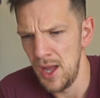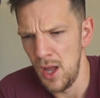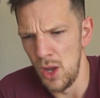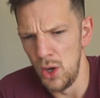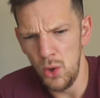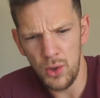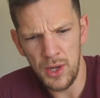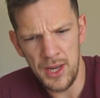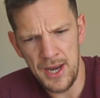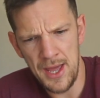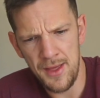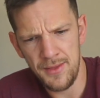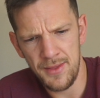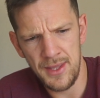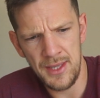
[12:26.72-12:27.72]
Looking
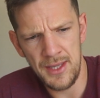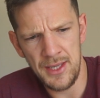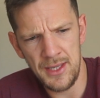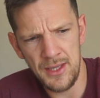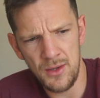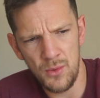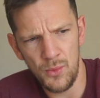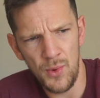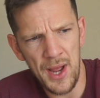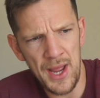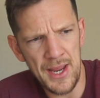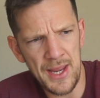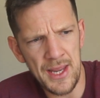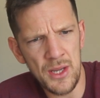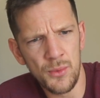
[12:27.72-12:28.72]
at the
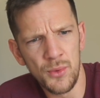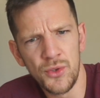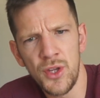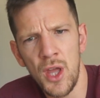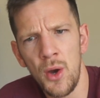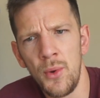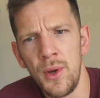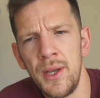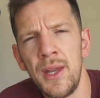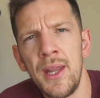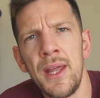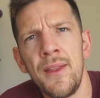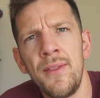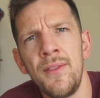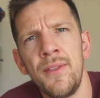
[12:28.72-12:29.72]
way he was going
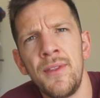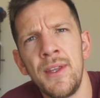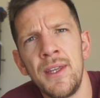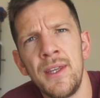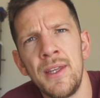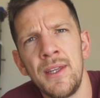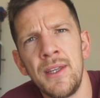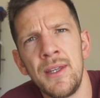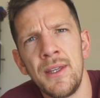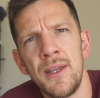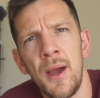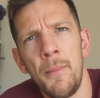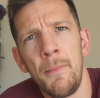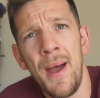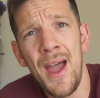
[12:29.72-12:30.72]
in the
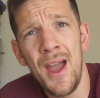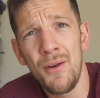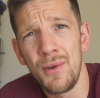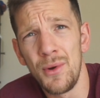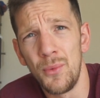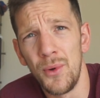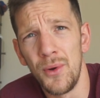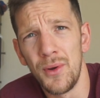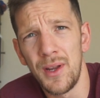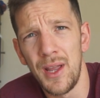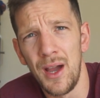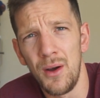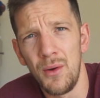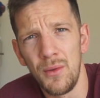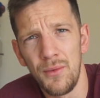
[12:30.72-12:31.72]
Mary workout,